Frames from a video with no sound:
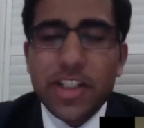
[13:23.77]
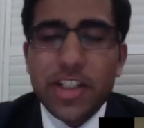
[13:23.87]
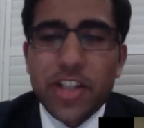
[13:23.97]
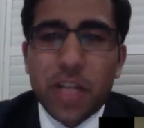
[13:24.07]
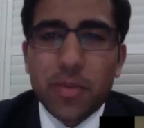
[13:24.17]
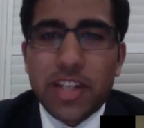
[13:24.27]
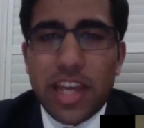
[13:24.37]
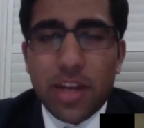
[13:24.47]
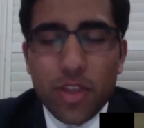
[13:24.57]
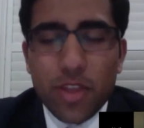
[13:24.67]
and gentlemen, and
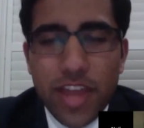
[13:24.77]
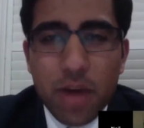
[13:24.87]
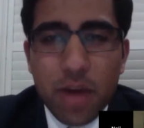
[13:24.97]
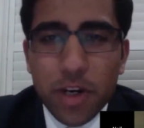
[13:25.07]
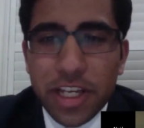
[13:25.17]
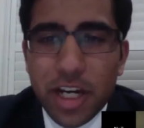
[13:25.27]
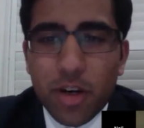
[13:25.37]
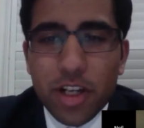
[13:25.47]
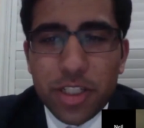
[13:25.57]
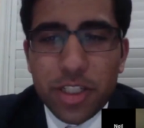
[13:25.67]
with that, we're going to go on
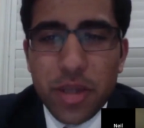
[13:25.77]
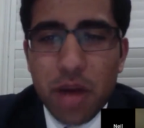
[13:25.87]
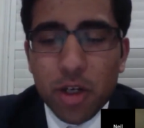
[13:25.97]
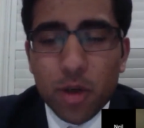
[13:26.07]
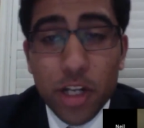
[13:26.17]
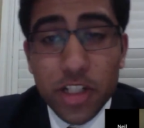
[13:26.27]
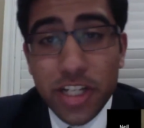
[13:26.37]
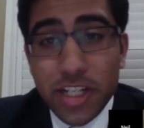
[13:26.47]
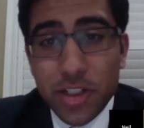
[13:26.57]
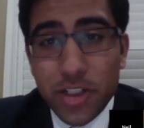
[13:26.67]
to our question and
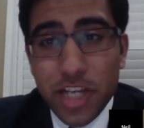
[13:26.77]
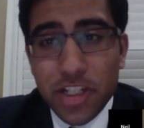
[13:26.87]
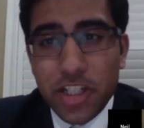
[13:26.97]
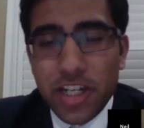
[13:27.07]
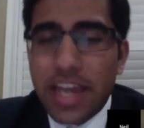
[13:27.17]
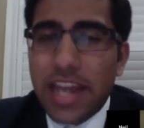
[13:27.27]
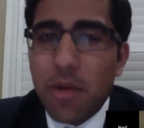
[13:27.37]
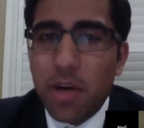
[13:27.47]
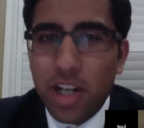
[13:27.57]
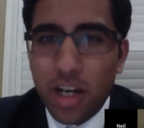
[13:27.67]
answer session and our
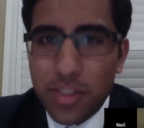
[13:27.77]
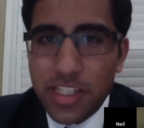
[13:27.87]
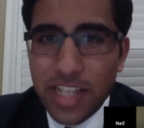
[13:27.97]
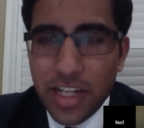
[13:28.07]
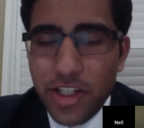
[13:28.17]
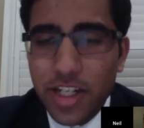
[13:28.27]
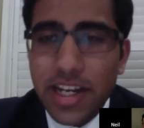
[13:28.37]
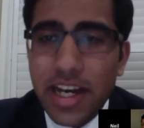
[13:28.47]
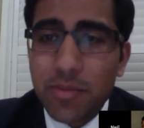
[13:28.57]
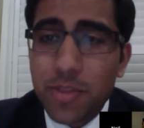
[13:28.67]
comment session.
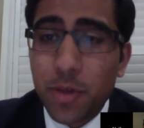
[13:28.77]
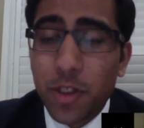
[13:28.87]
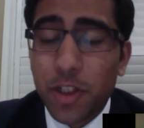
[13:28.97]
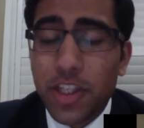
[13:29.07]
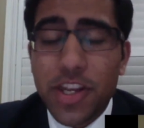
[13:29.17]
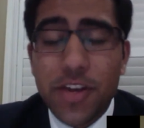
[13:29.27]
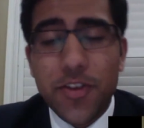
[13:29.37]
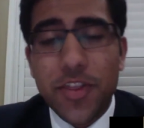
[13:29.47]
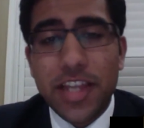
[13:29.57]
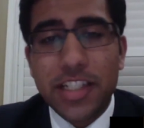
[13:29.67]
So we're going to look at the different
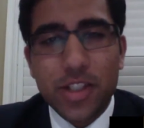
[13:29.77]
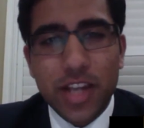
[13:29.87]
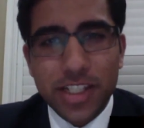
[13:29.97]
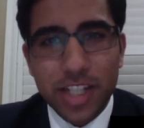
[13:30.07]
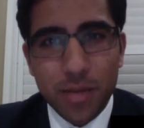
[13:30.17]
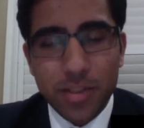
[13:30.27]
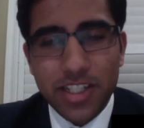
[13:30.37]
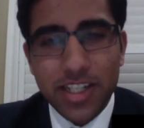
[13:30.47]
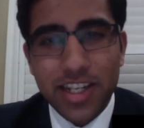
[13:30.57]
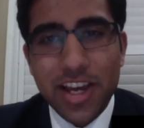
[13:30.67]
things that you guys
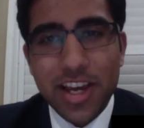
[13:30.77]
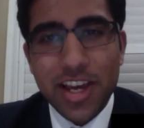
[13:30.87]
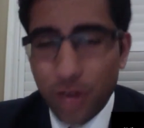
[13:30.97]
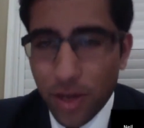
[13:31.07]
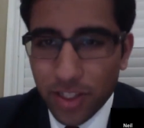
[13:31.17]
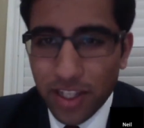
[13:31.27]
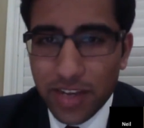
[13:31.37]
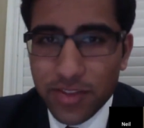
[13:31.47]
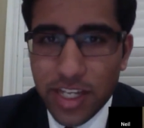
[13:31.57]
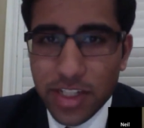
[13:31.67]
commented throughout the live
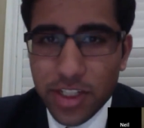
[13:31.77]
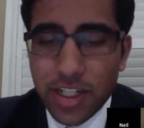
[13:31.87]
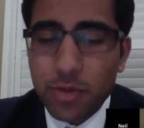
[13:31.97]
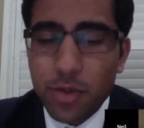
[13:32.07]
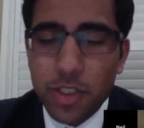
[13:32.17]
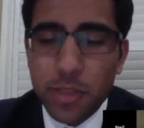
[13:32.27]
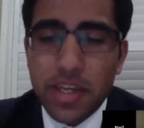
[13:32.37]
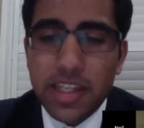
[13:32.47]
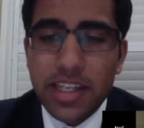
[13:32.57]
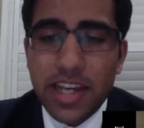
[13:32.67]
session as we were
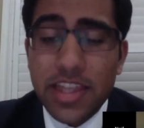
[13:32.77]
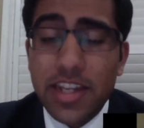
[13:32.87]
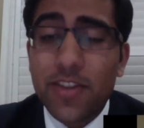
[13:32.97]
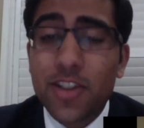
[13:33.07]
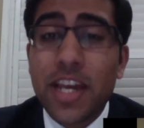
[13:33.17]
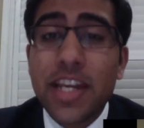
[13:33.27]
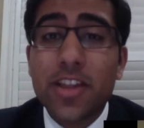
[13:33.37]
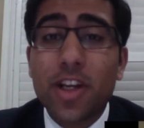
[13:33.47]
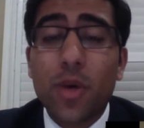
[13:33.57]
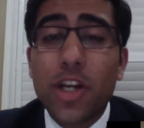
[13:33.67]
speaking. And then if there's any other
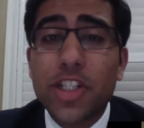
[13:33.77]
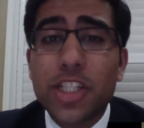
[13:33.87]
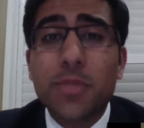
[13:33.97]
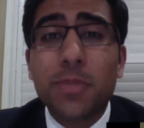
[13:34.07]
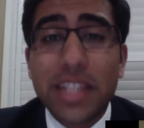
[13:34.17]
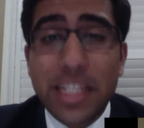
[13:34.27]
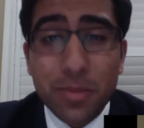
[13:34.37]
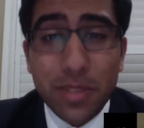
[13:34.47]
questions, please